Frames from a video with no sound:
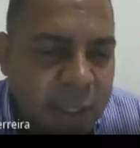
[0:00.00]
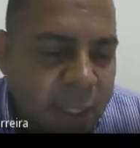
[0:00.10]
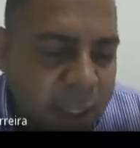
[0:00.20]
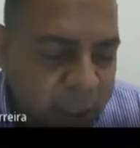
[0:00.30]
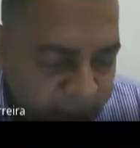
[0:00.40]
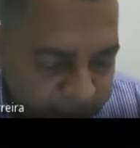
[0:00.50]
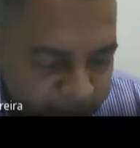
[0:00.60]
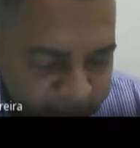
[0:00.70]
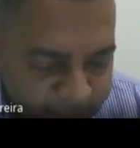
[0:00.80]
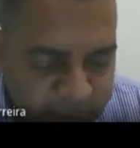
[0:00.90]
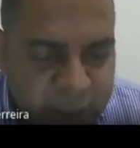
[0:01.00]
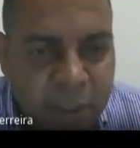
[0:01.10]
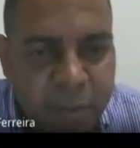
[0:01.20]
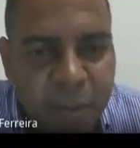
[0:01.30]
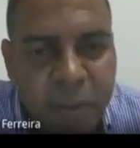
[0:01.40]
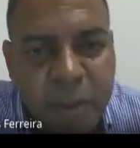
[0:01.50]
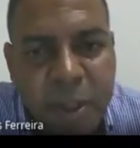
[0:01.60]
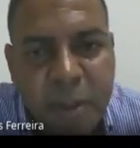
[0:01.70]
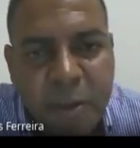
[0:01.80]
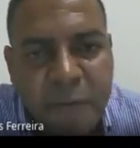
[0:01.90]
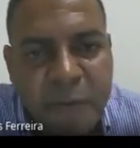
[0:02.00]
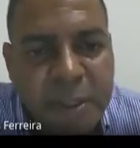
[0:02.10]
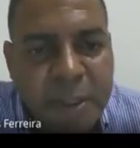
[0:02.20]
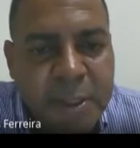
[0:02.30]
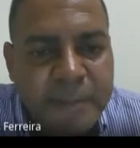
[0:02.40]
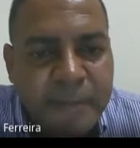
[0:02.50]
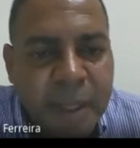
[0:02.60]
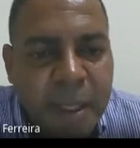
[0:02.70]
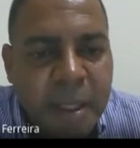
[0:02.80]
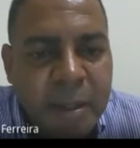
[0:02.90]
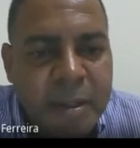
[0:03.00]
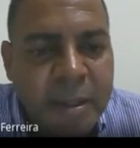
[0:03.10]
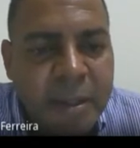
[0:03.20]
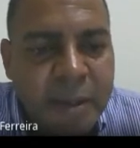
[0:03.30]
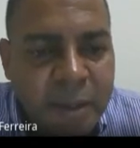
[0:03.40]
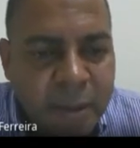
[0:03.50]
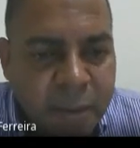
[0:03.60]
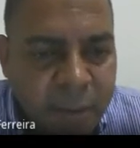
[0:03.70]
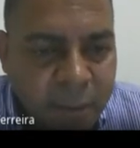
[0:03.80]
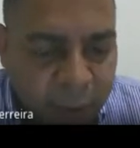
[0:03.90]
Let's give an example in econophysics. The